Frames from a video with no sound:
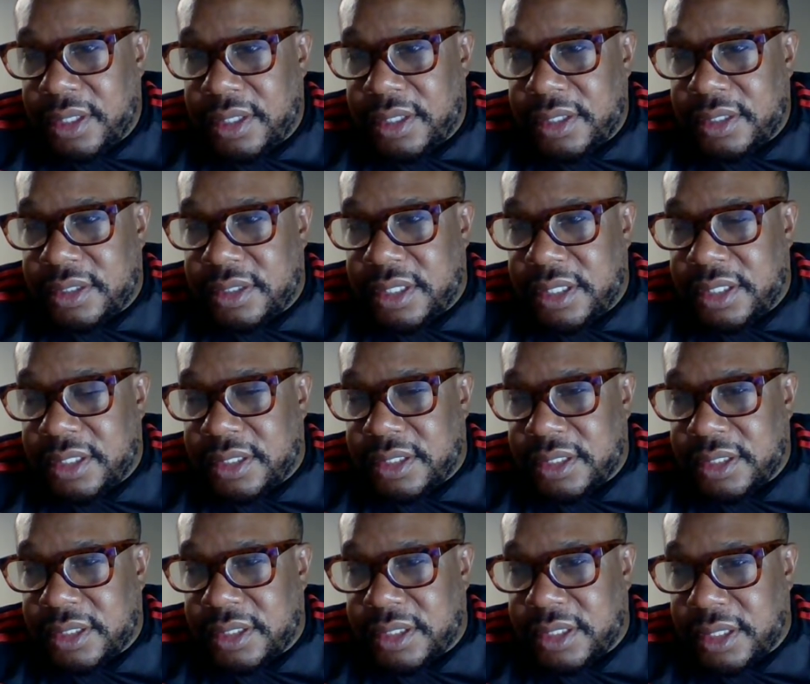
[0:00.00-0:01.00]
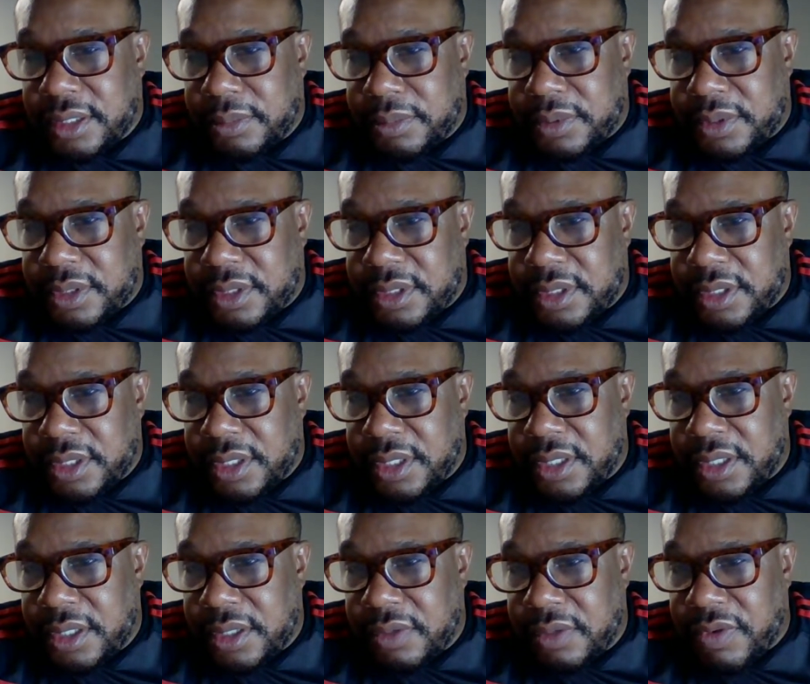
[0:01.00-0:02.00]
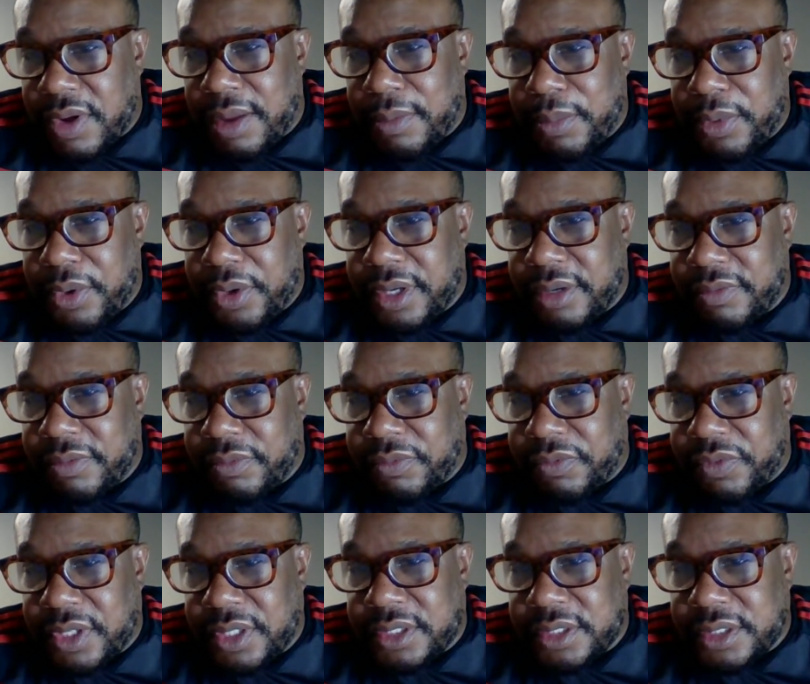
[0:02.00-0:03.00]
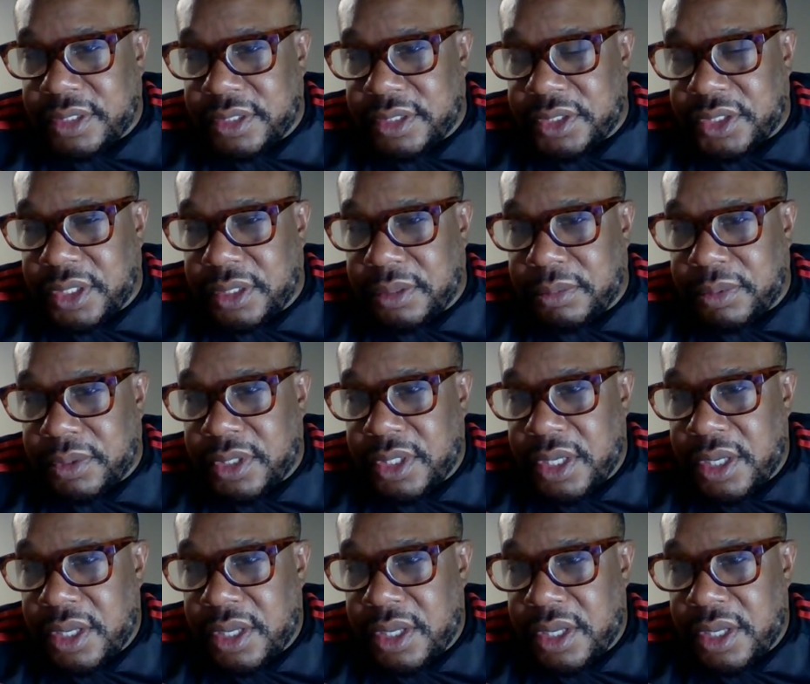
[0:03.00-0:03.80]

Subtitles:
citizenships. 5 million of citizenships.